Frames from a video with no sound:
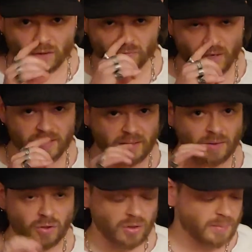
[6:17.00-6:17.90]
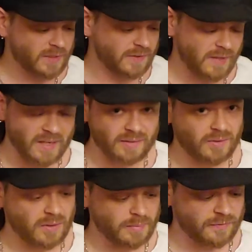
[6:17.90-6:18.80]
riding carbons and
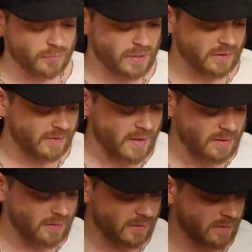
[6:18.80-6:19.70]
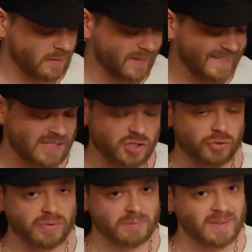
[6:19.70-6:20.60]
carbon frees, they are
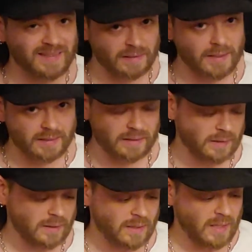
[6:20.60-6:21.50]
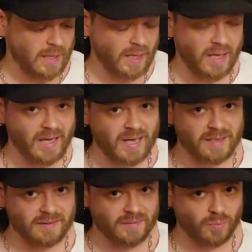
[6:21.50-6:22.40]
extremely light
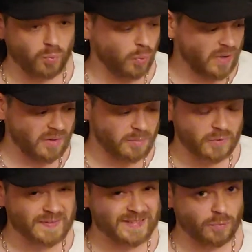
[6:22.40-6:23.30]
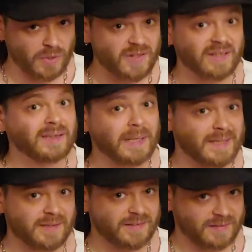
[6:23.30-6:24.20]
and one of the
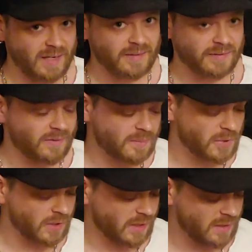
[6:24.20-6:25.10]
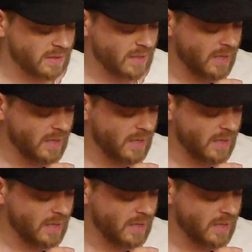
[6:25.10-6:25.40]
lightest skates on the market,